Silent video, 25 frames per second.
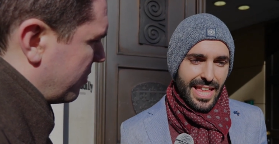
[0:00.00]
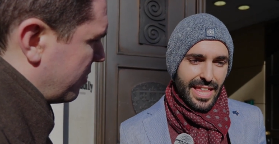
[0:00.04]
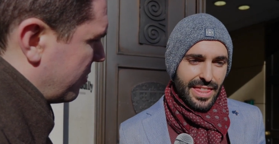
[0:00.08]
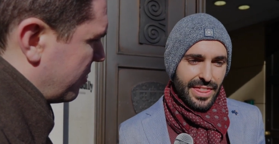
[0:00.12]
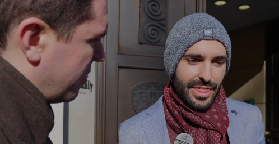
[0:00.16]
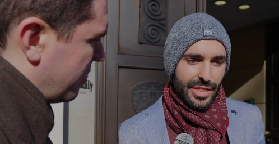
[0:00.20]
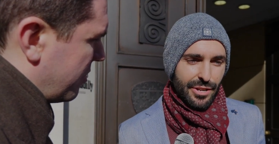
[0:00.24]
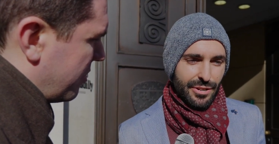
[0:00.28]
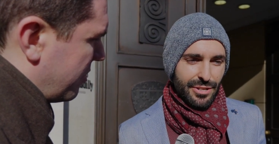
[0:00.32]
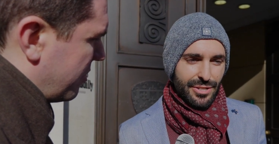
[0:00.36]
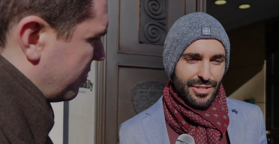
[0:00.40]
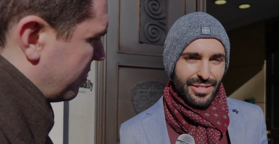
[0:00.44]
Speaker 1: that
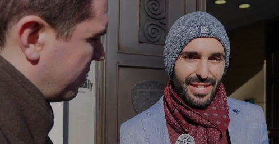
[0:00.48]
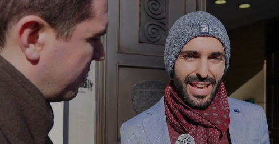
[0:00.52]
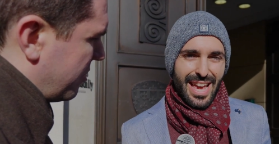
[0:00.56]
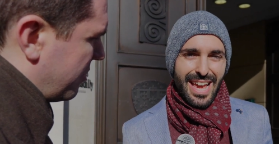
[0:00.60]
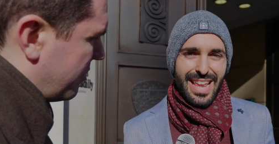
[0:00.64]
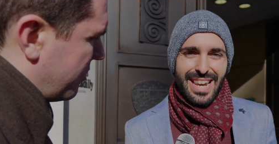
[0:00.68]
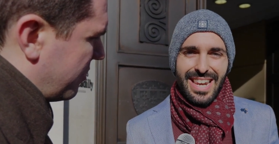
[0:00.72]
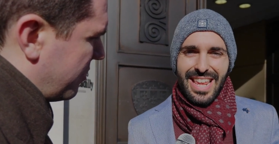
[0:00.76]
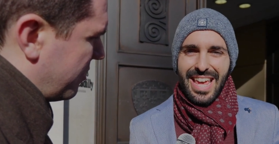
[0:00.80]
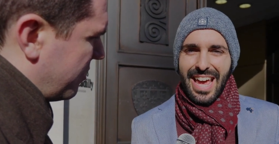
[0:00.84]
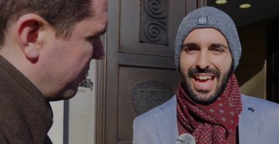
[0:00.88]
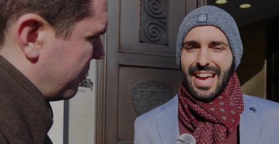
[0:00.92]
there is
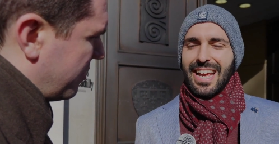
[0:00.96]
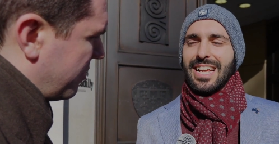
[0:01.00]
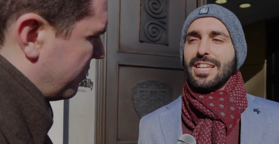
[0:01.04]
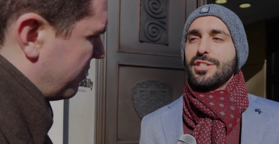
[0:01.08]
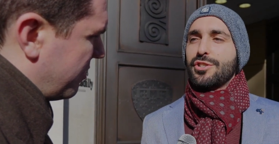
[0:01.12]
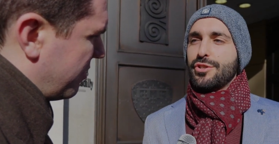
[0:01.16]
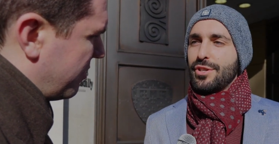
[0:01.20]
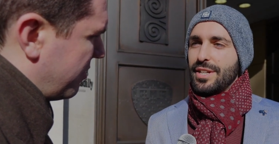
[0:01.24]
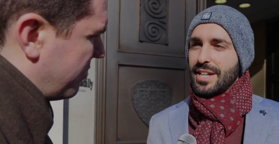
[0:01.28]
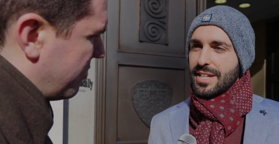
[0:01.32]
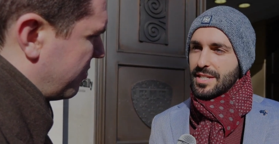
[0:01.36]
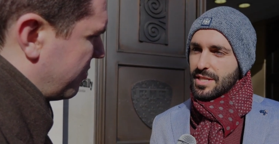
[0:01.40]
any
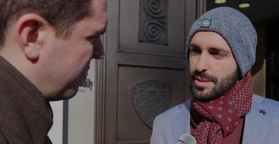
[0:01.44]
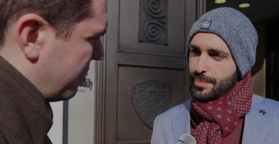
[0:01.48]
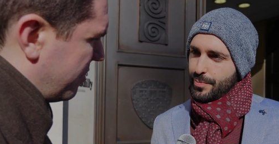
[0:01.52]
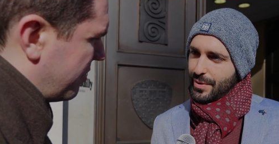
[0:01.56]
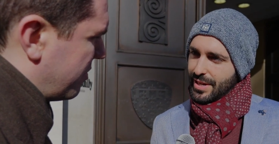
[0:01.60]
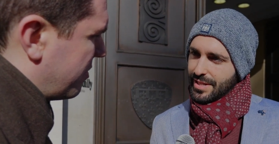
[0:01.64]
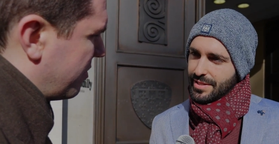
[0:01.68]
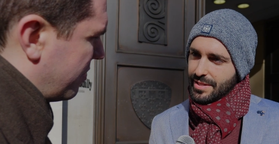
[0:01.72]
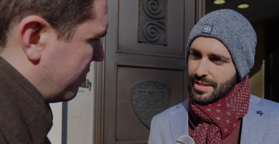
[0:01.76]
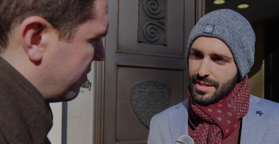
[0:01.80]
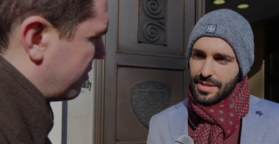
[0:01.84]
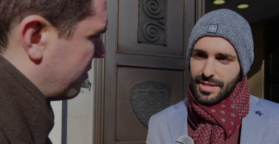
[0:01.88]
hatred
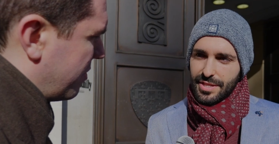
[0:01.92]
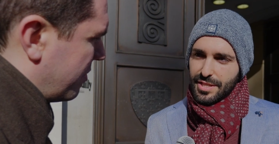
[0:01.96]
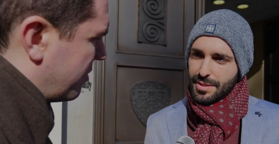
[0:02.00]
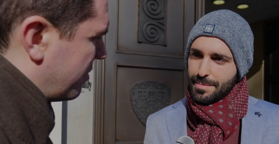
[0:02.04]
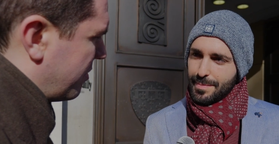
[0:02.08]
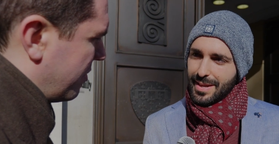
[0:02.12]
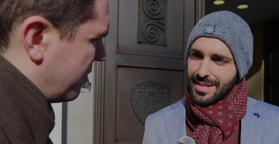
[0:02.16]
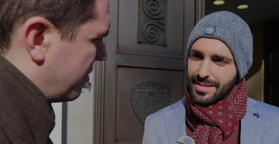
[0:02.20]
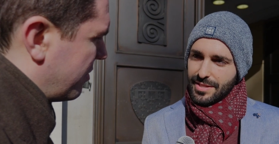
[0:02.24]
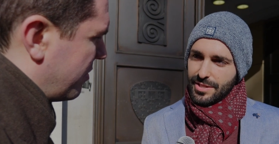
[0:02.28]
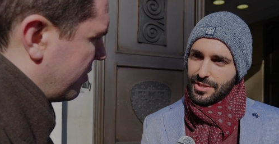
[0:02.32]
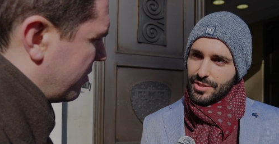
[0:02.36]
expressed in this
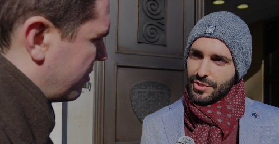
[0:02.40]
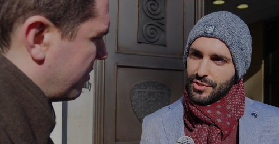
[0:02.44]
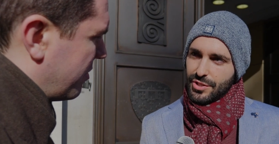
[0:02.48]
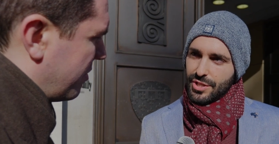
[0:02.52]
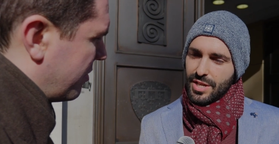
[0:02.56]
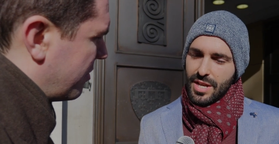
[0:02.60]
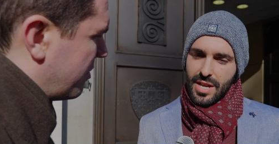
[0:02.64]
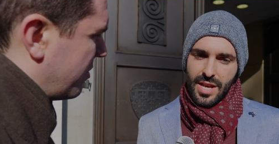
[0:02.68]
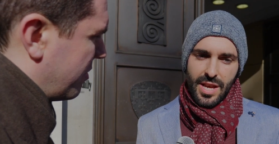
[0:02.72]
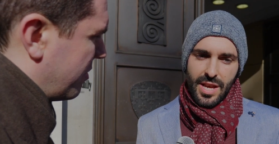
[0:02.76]
message.